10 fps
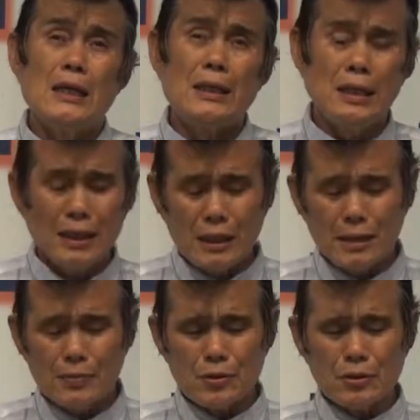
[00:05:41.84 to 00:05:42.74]

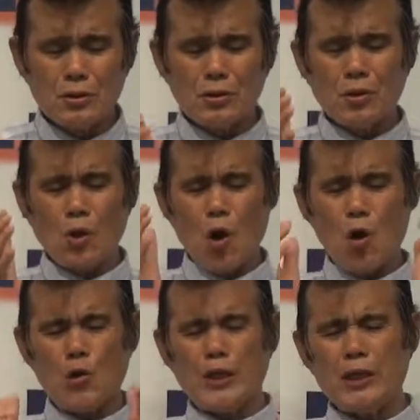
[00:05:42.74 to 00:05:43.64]
even
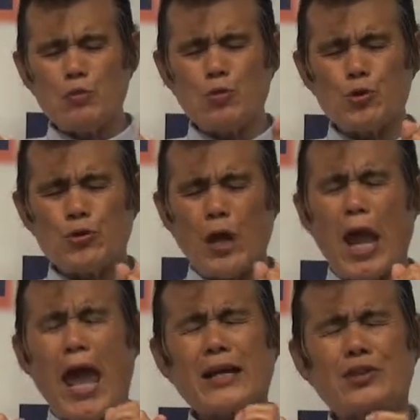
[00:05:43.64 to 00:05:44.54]
though it would
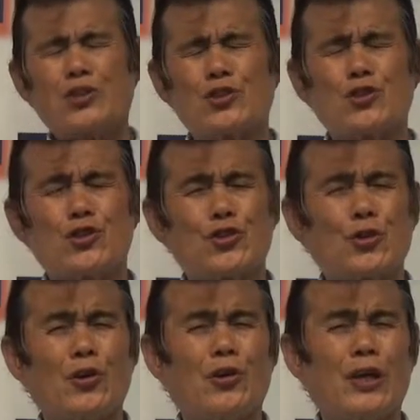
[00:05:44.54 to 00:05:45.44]

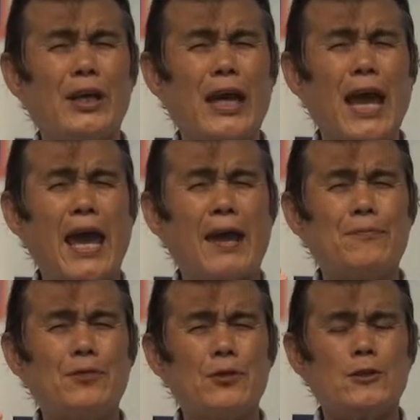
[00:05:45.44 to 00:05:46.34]
actually have